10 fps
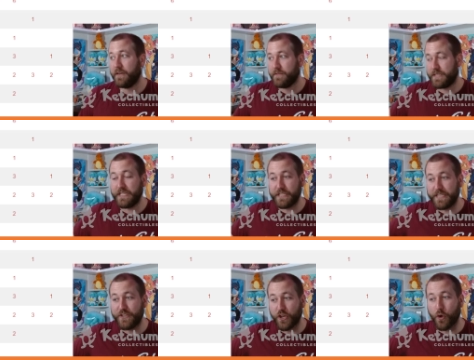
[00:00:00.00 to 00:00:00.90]

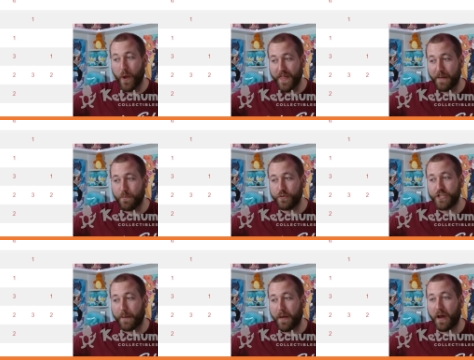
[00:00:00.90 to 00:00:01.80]
CGC took away that
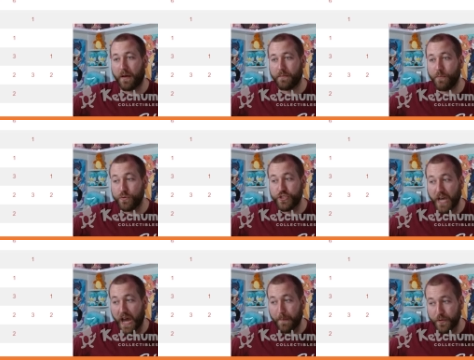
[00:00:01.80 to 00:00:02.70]
moonshot uh,
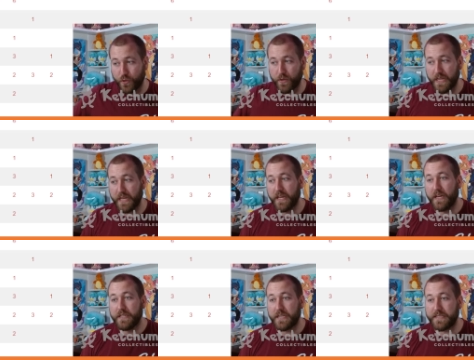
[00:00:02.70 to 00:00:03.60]
moonshot opportunity
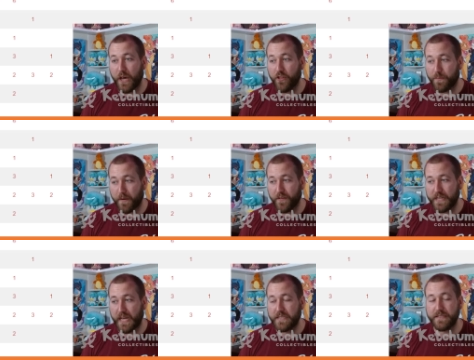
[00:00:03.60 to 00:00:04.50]
to sell the perfect
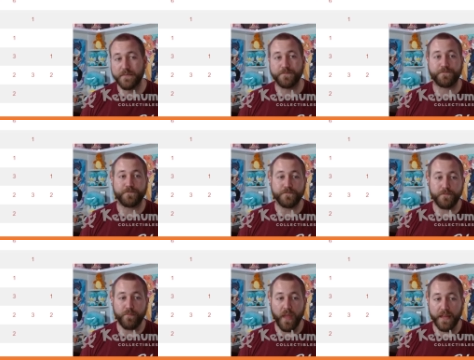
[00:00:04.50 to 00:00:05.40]
tens.
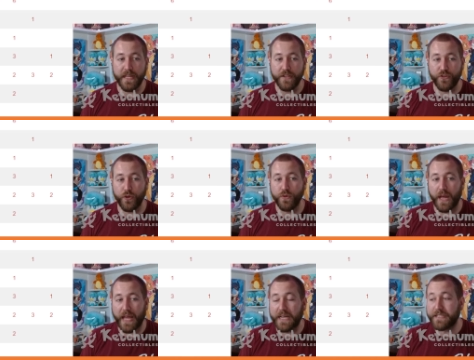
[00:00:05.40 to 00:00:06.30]
And then two,
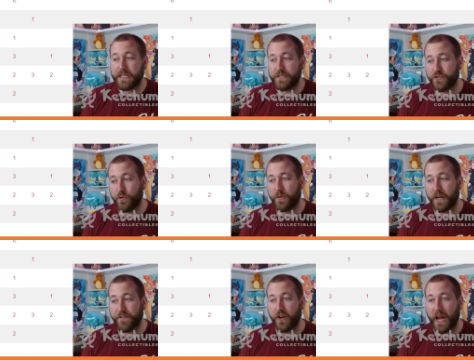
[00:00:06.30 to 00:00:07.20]
like as a consumer,
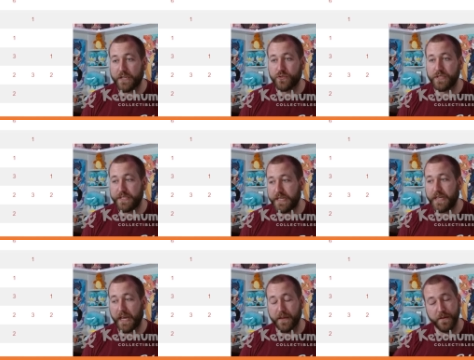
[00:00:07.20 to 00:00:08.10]
if you're actually
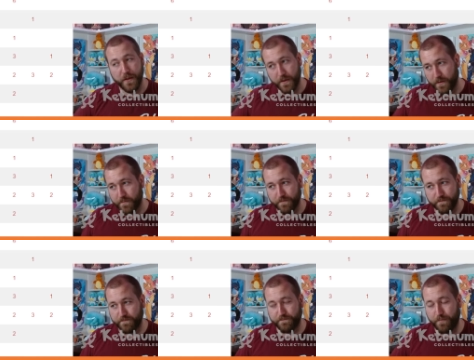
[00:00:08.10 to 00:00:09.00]
seeking,
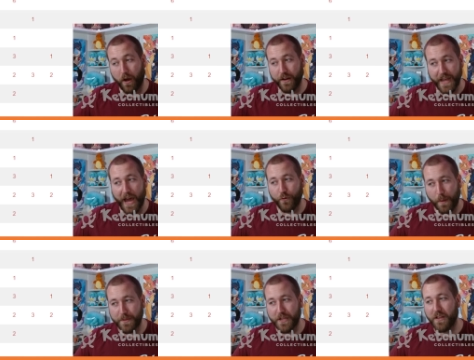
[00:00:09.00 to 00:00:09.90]
barring how
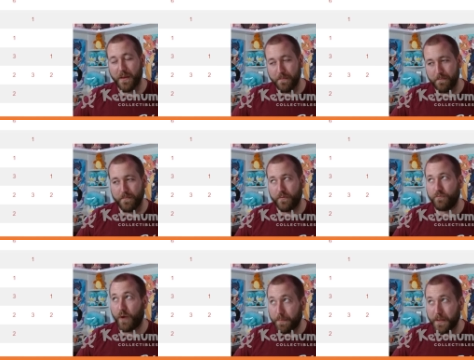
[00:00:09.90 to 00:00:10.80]
replicable
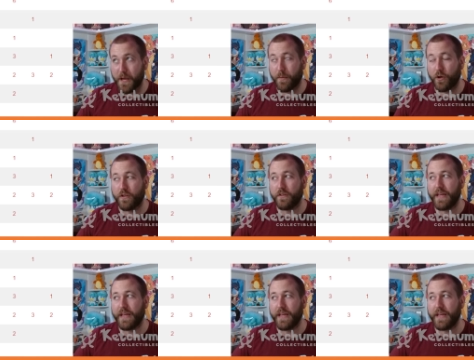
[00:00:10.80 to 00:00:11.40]
replicable